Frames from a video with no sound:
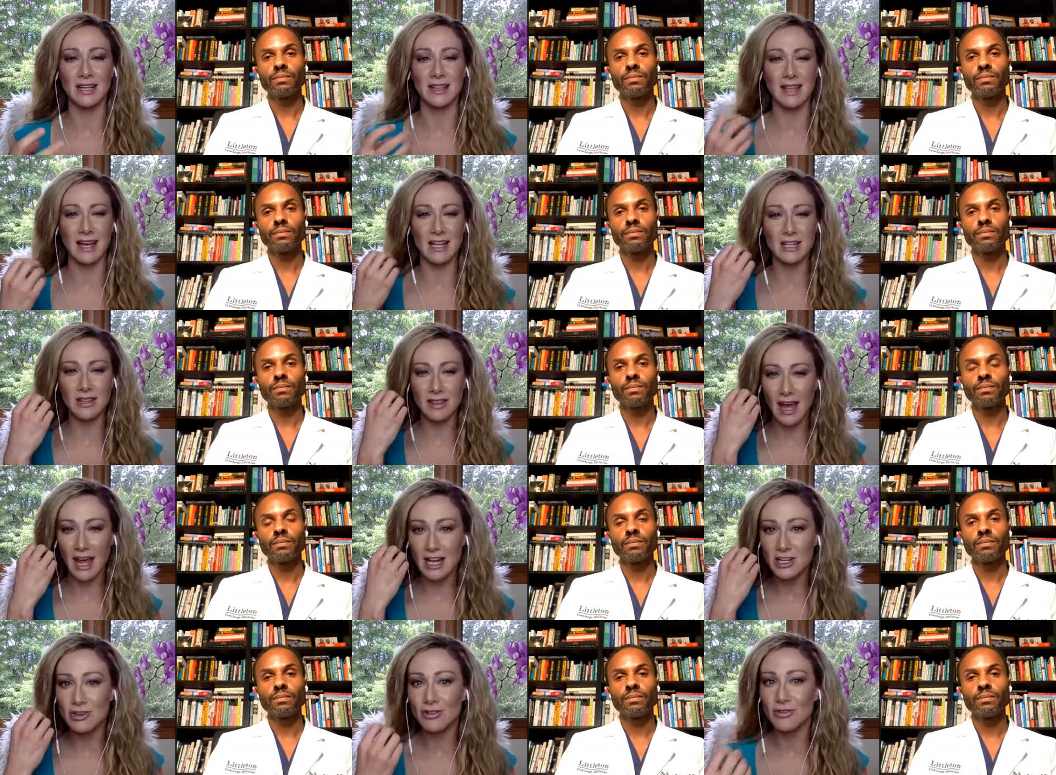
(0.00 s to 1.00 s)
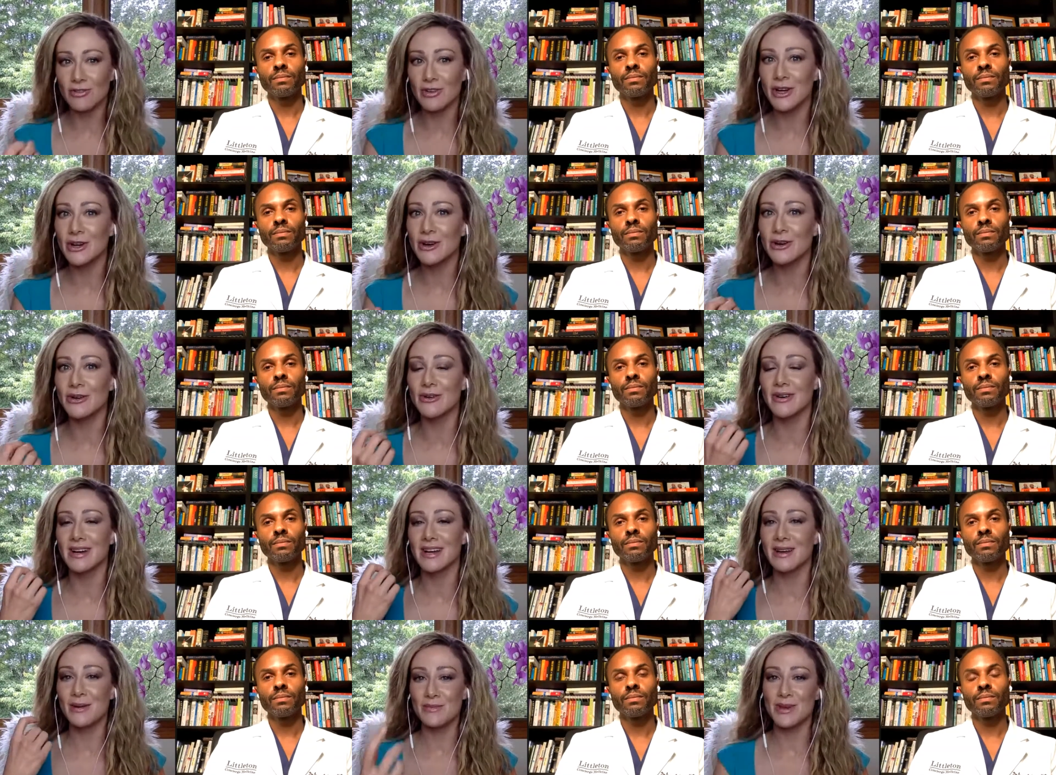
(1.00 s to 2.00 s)
Speaker 1: like that that
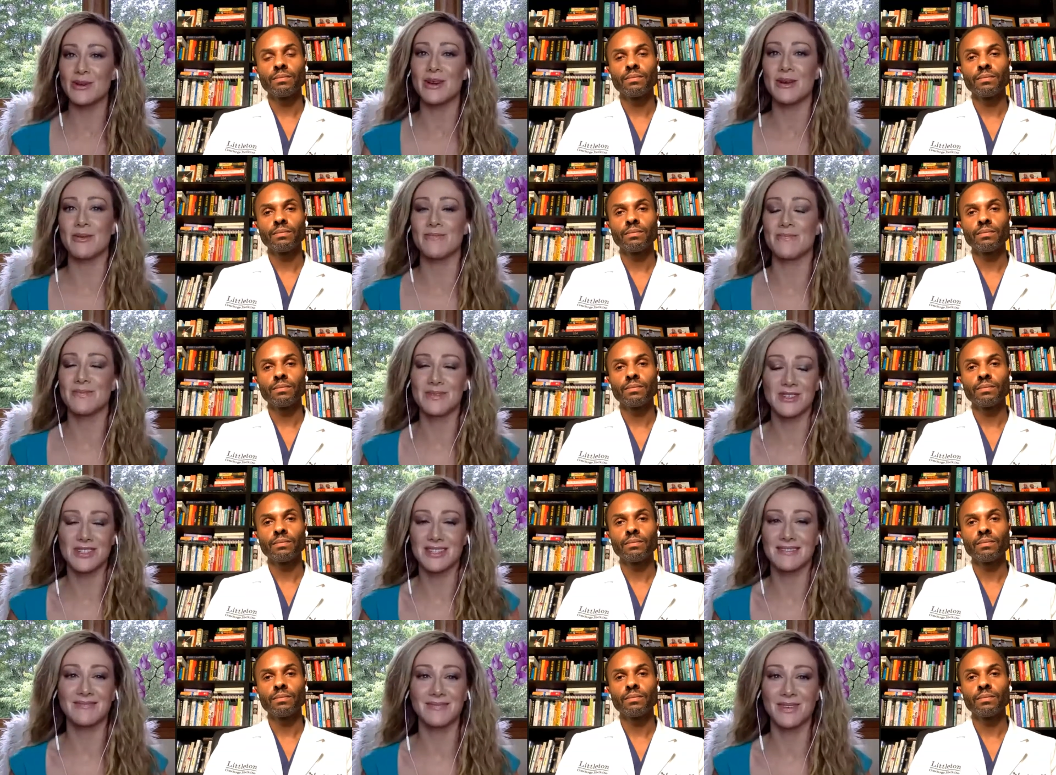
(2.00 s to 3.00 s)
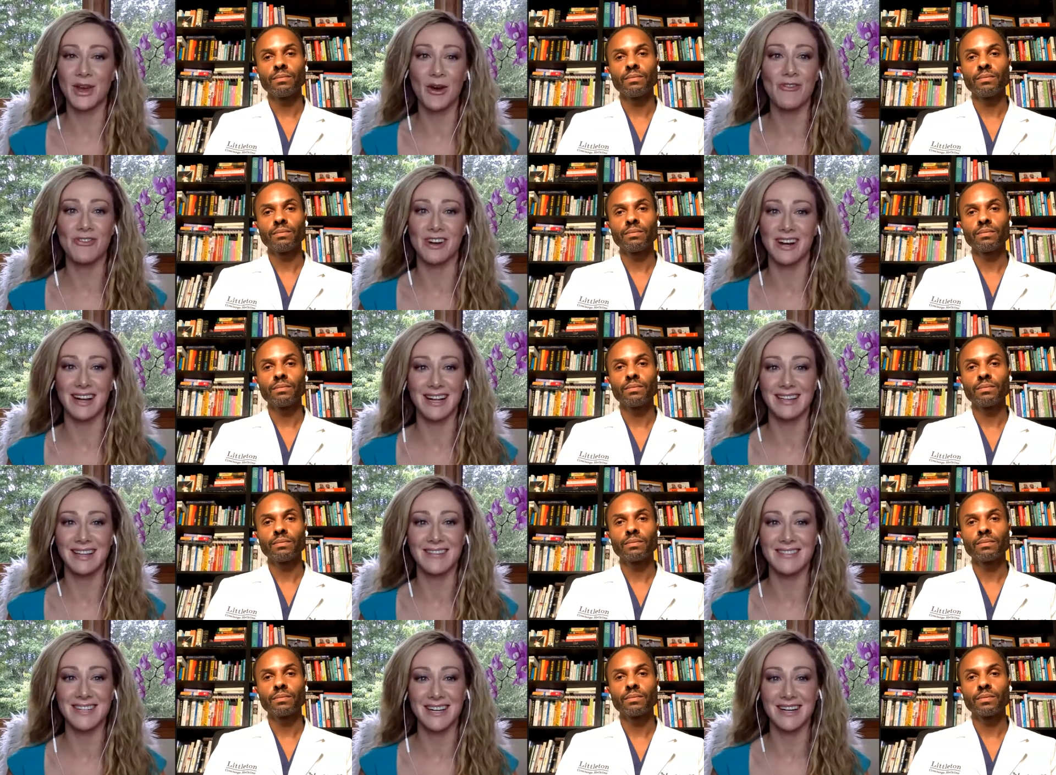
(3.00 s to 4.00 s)
true beauty. Just go for it. I'd
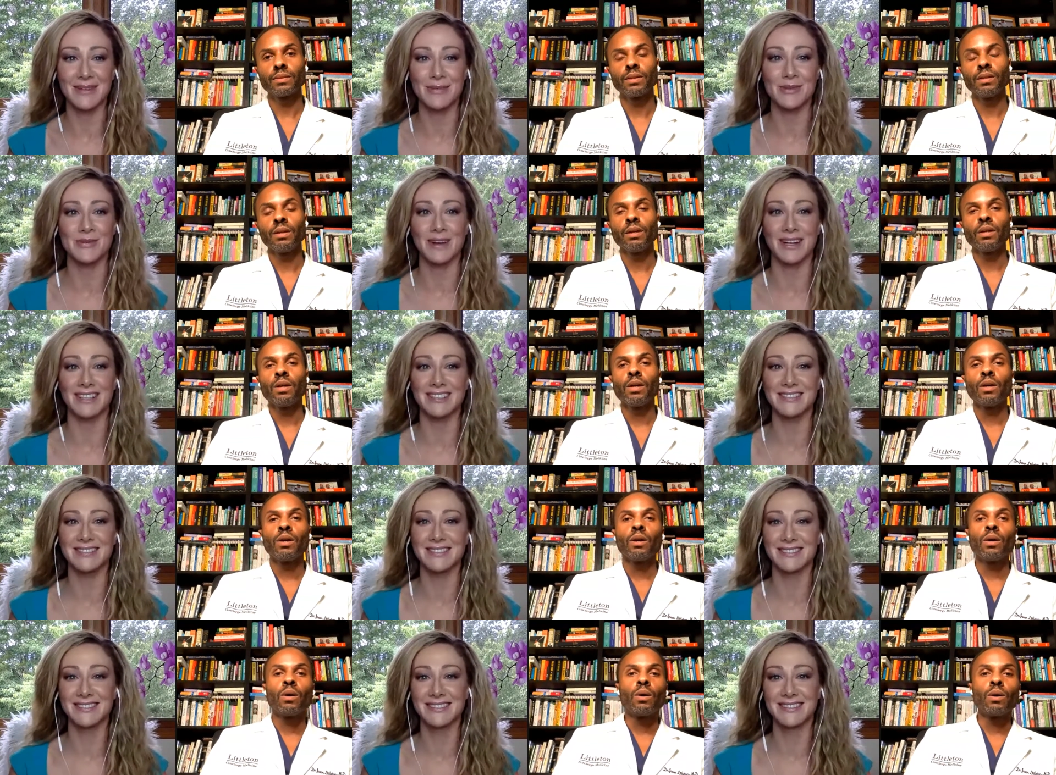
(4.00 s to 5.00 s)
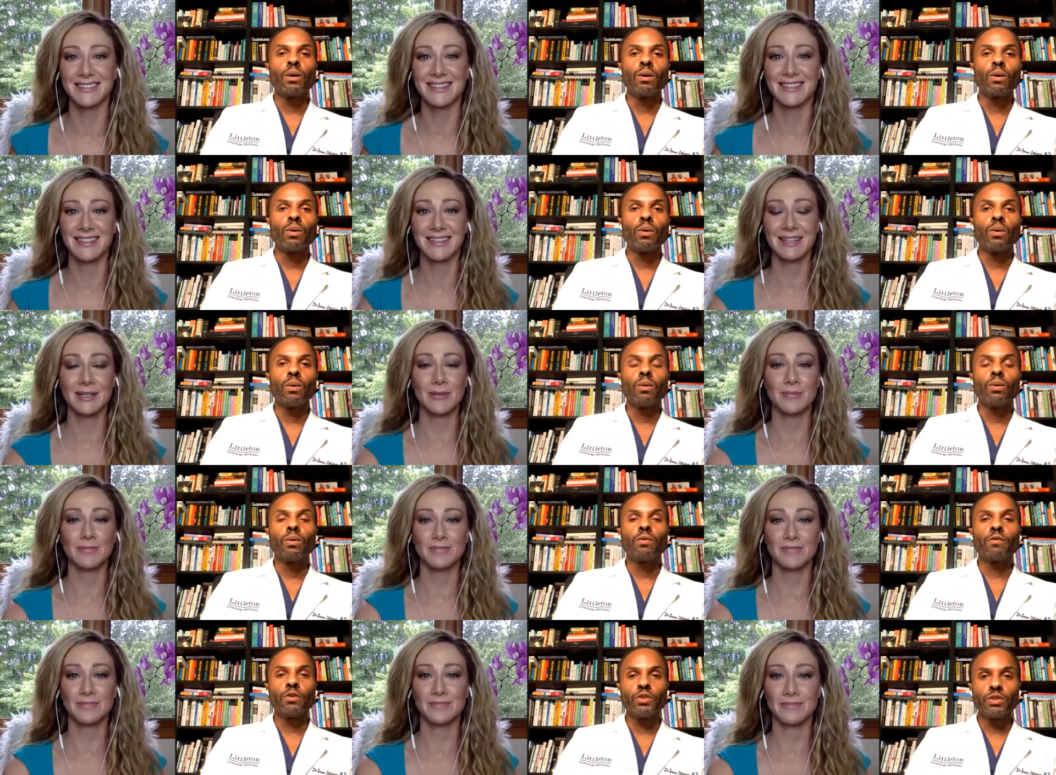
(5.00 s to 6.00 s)
love to hear your perspective.
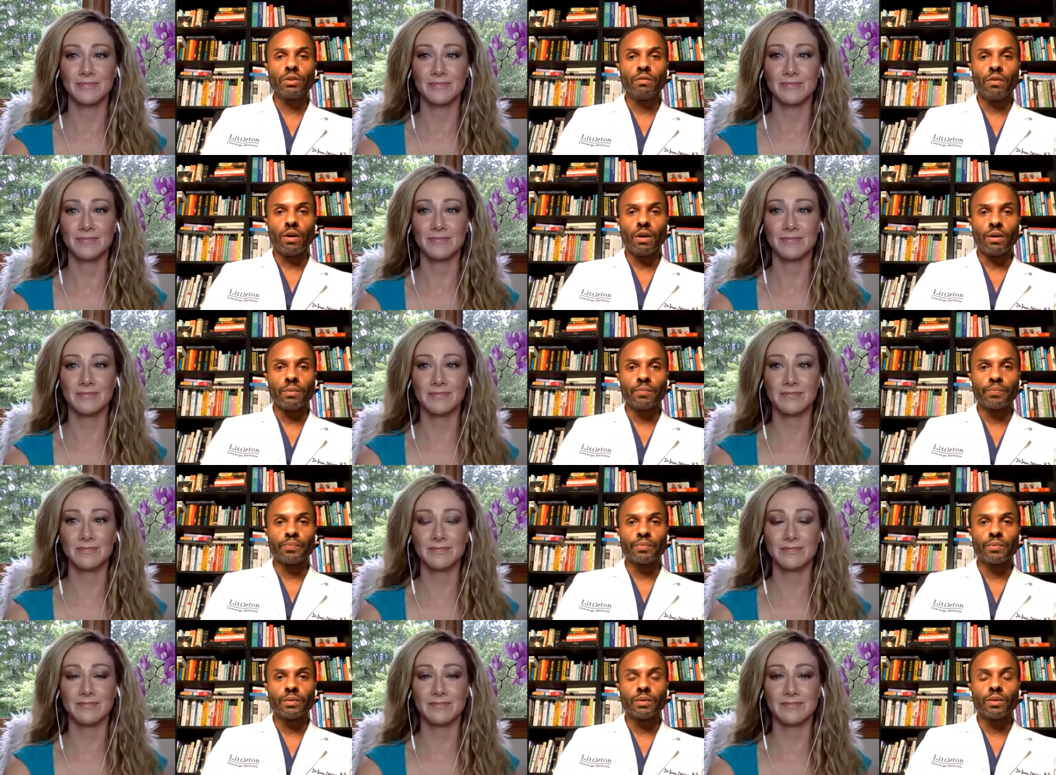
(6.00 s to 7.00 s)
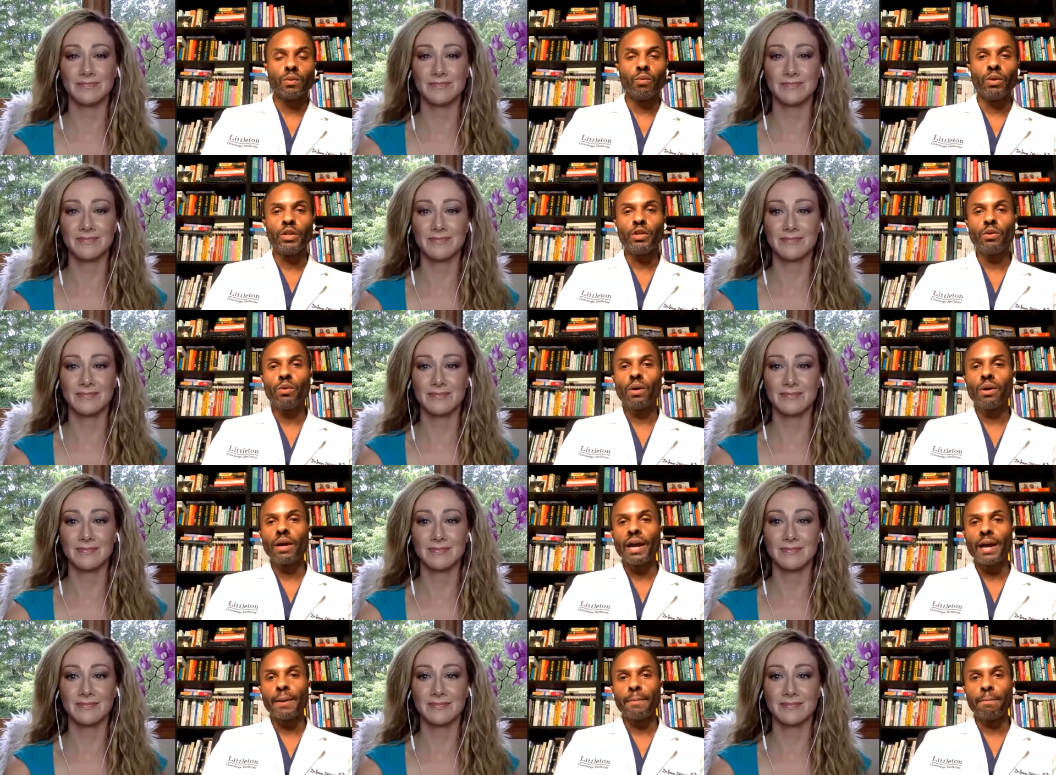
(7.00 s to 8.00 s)
Speaker 2: First of all, when you
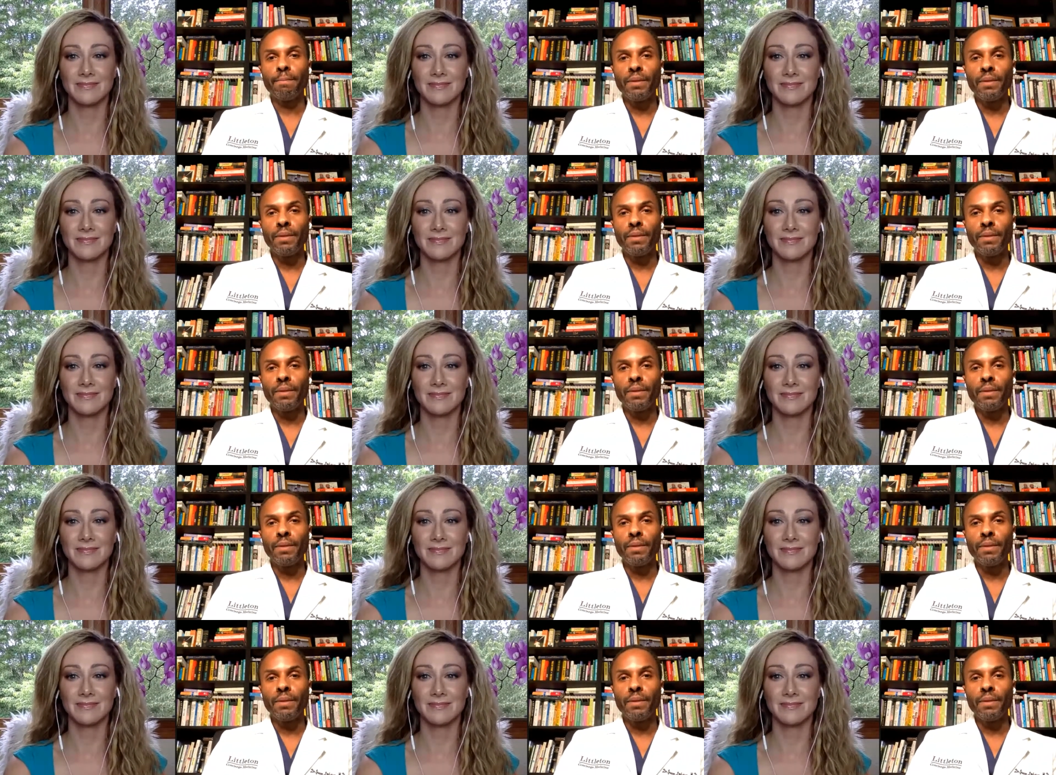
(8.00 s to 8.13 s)
are at